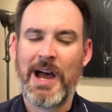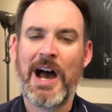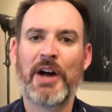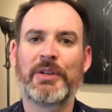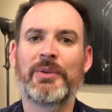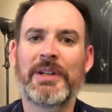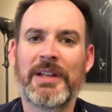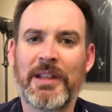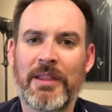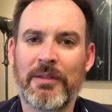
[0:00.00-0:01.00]
How do you
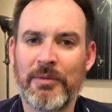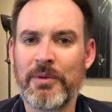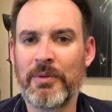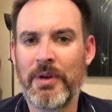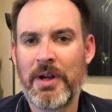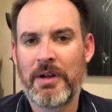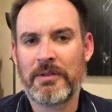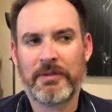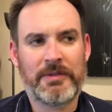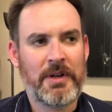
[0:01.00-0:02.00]
get through
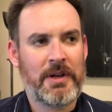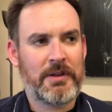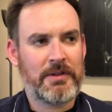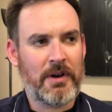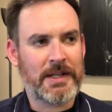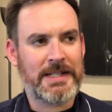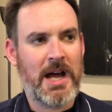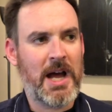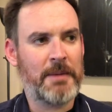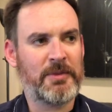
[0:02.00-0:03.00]
those dark
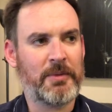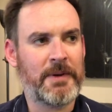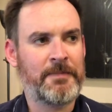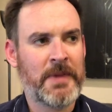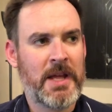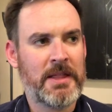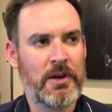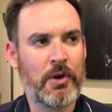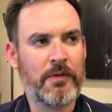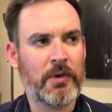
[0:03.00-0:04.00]
times when that
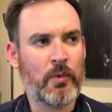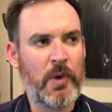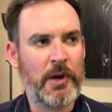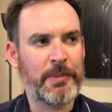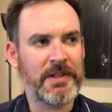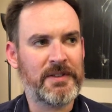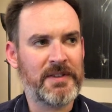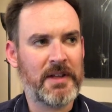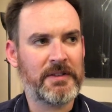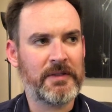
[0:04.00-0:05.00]
overwhelming
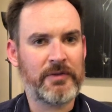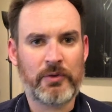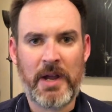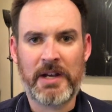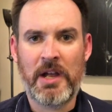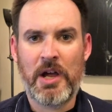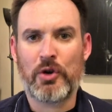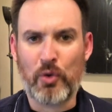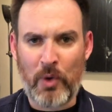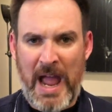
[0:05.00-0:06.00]
sense of dread
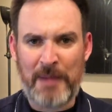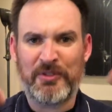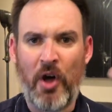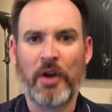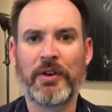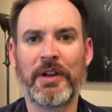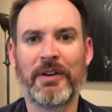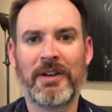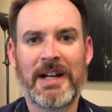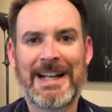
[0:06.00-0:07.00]
grabs onto you
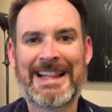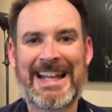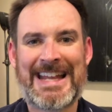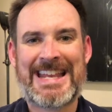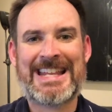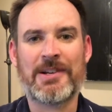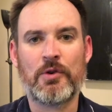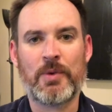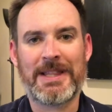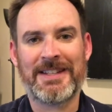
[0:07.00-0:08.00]
like an
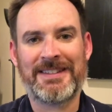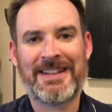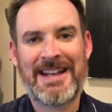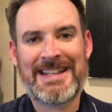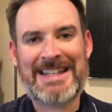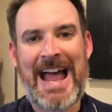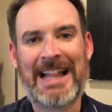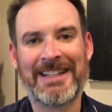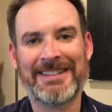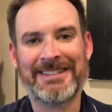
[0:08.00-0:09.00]
eagle with its
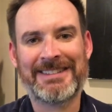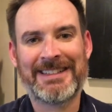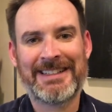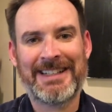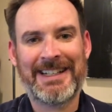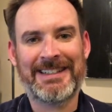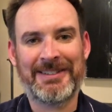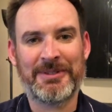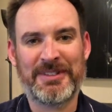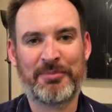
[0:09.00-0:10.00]
talons
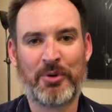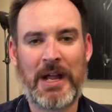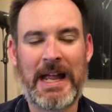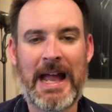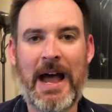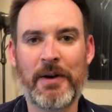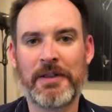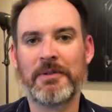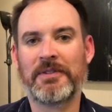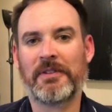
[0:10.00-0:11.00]
into its prey? How do
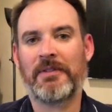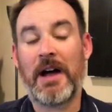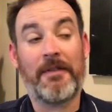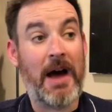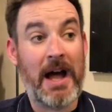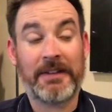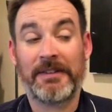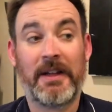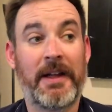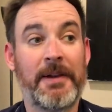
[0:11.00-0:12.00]
you survive? I
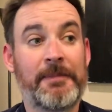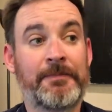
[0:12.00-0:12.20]
say